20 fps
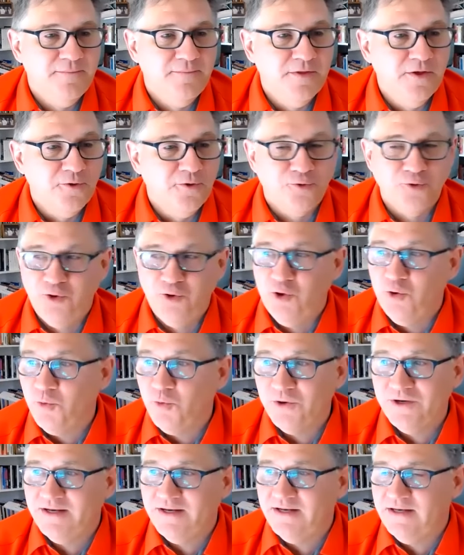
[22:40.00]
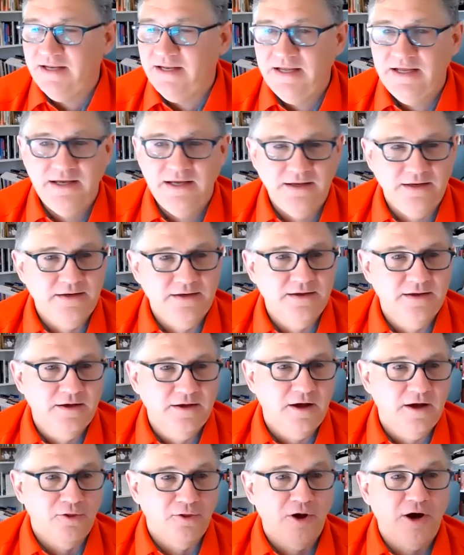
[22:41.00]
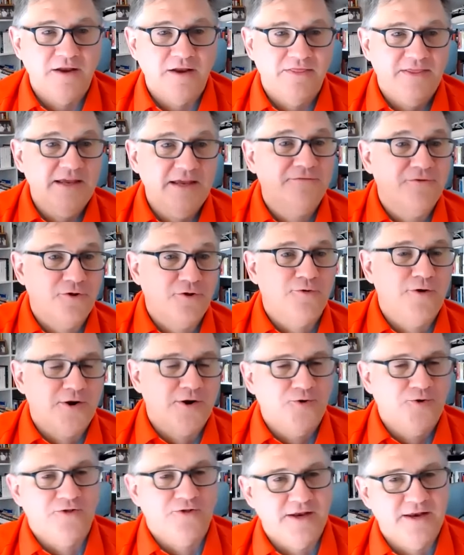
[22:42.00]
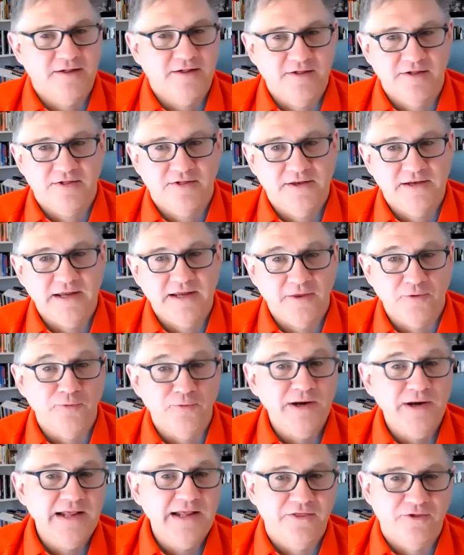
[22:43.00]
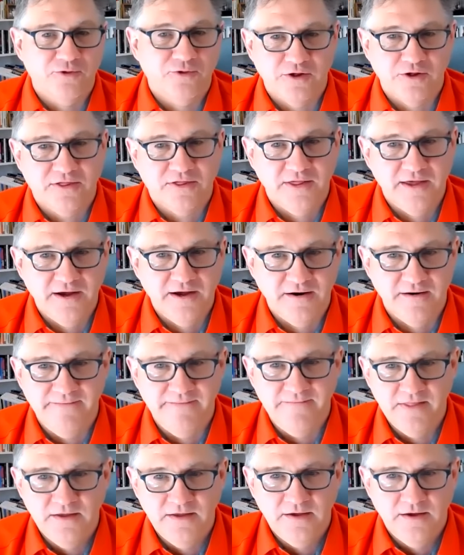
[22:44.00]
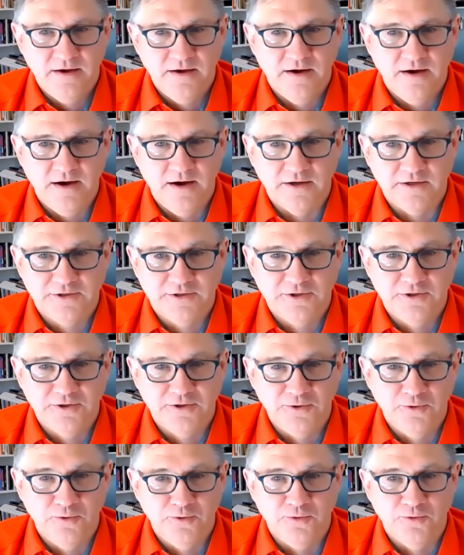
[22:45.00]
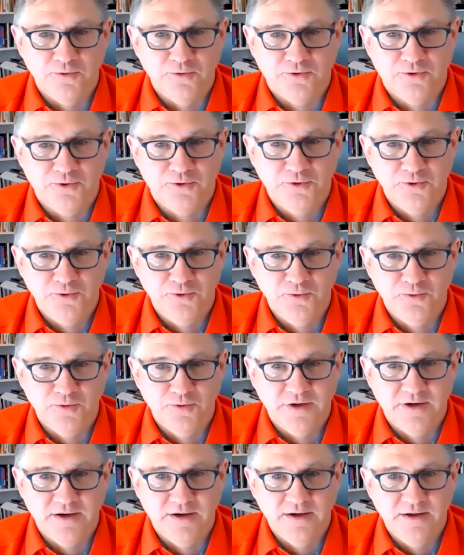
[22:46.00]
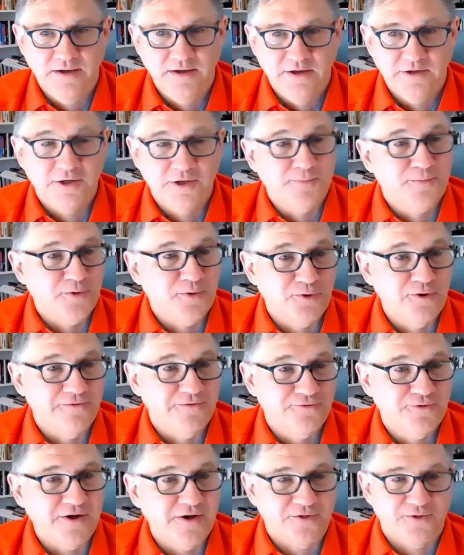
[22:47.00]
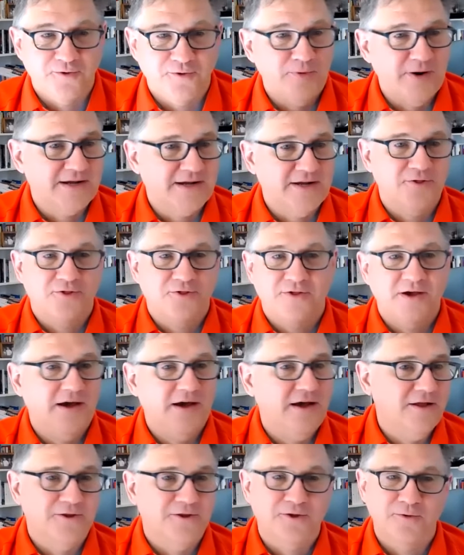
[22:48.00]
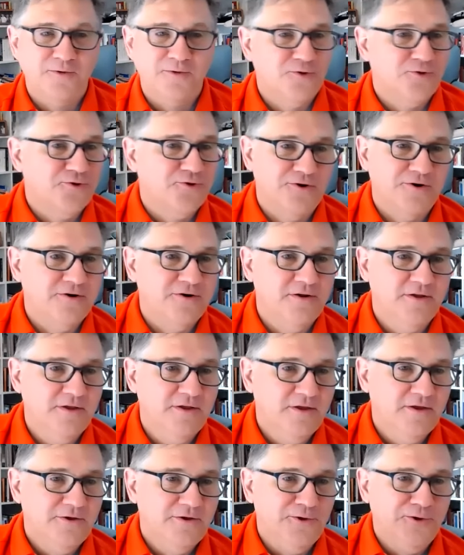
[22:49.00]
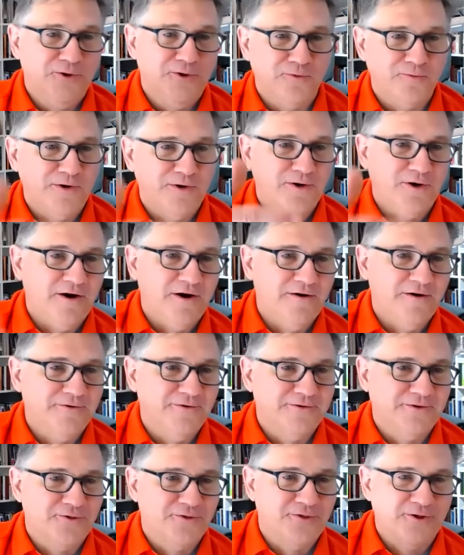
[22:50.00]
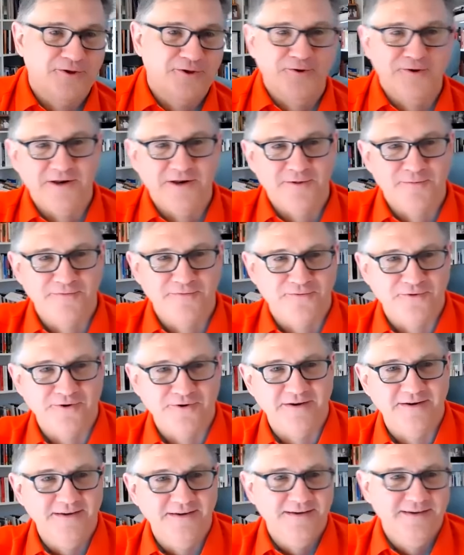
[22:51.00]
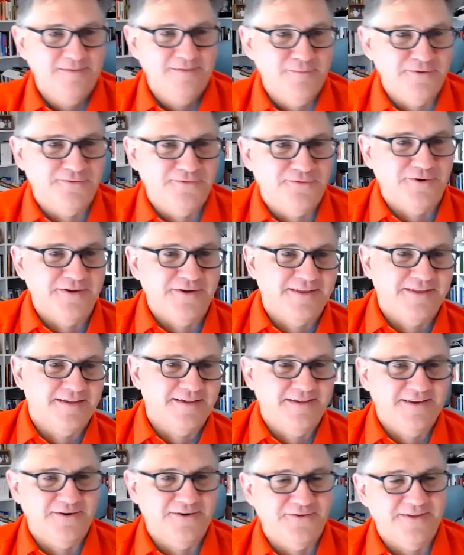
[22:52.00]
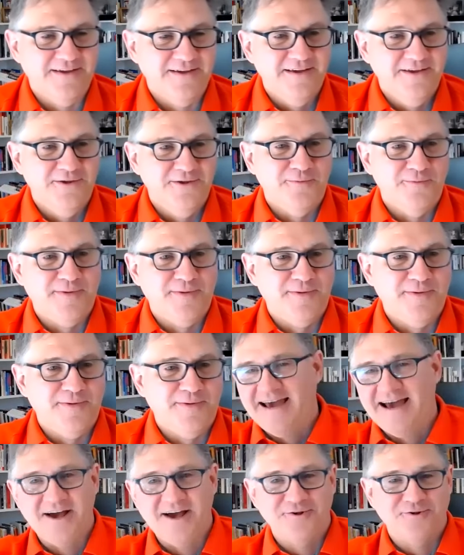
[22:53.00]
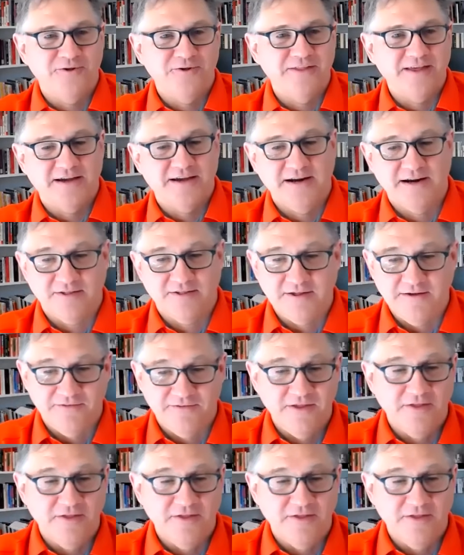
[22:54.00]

So you wouldn't need a lot of the infrastructures that exist today. They're really just there to preserve trust, to reconcile, to ensure you don't run off with the securities before you pay the cash and all that kind of stuff.